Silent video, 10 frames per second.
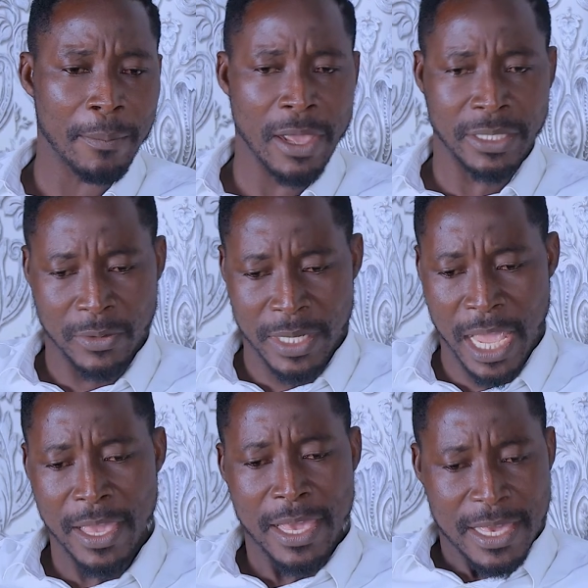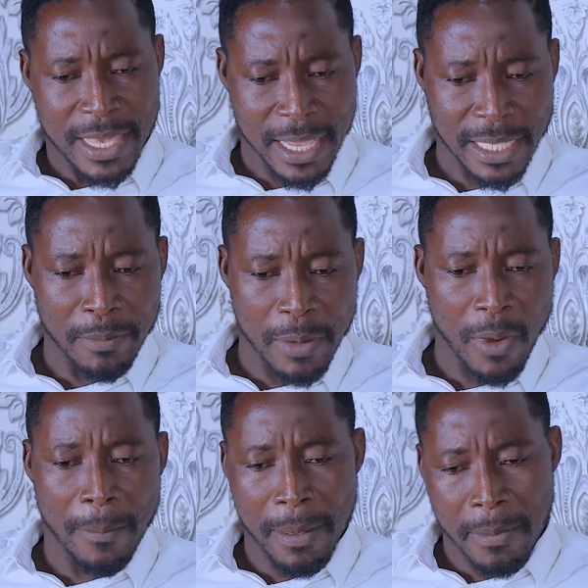about. And so, because I
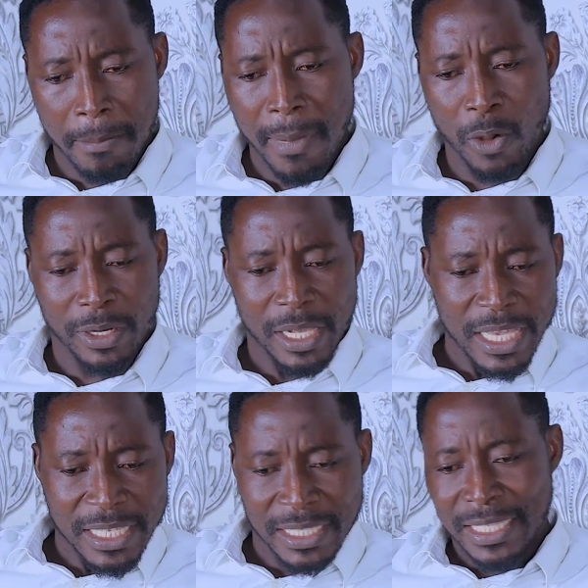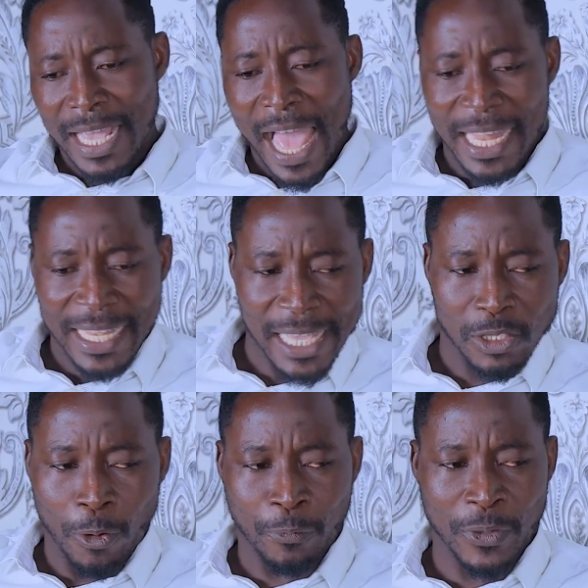remember just the
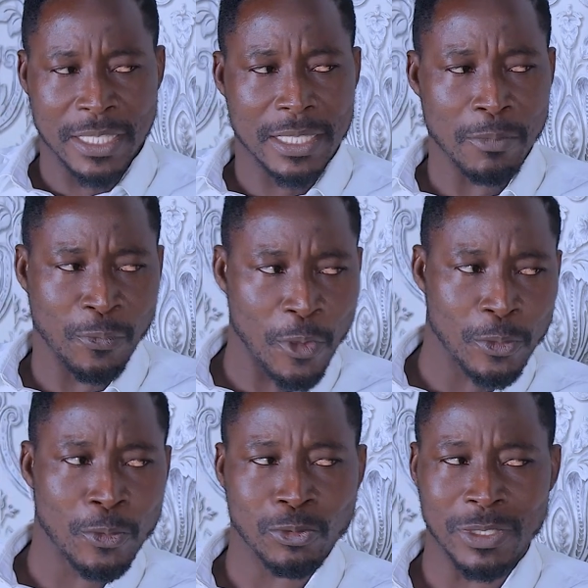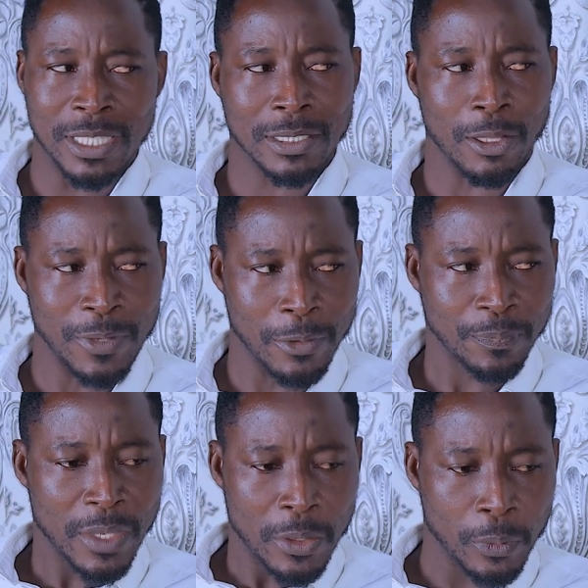highlight of it before we go to detail of the
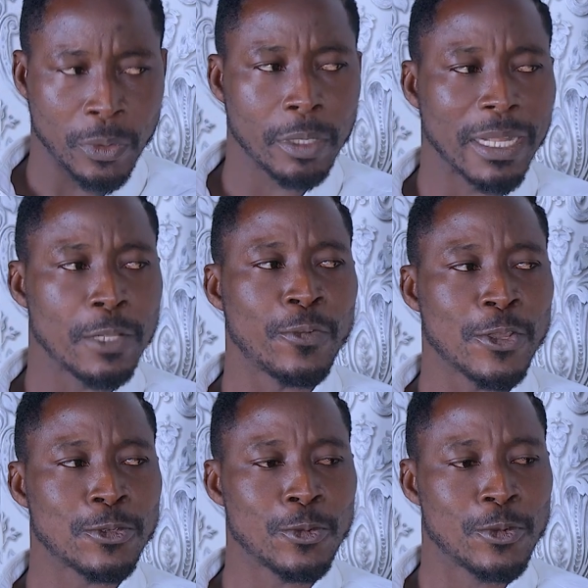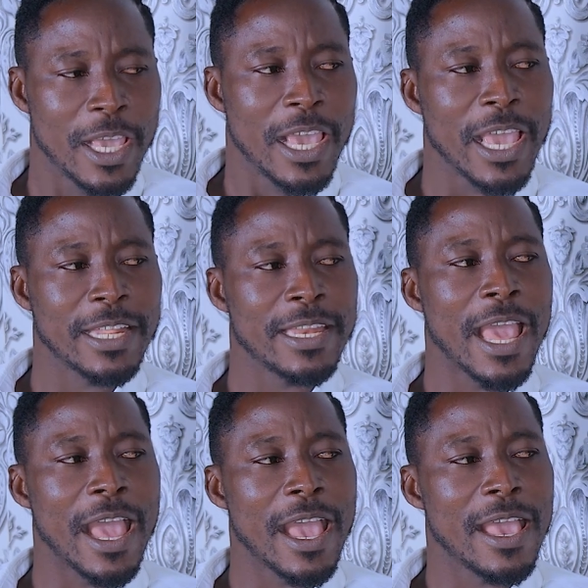real manifesto and in
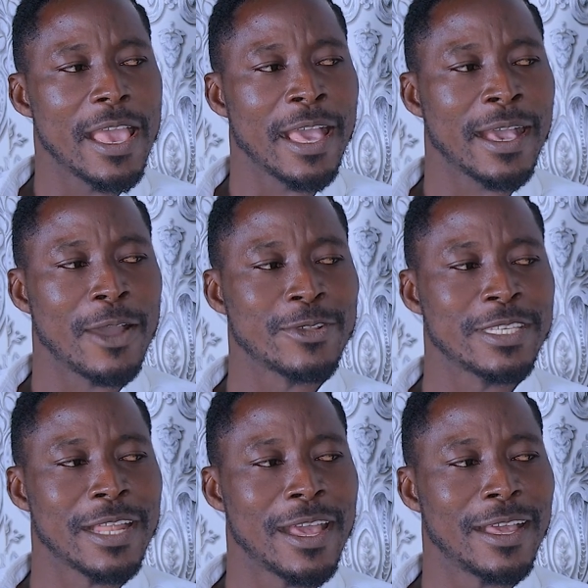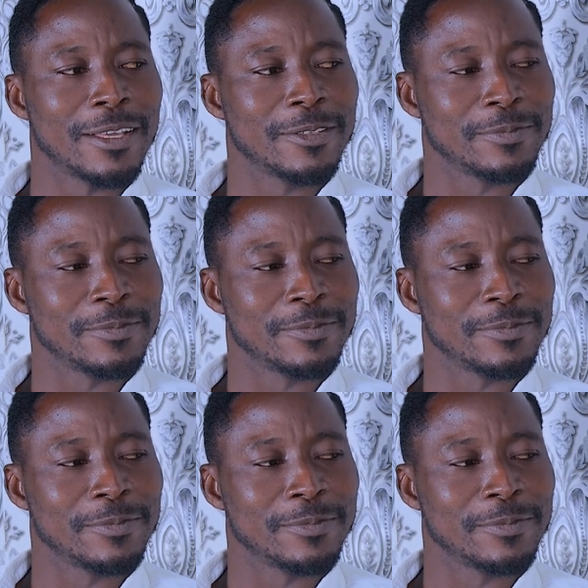your account. In your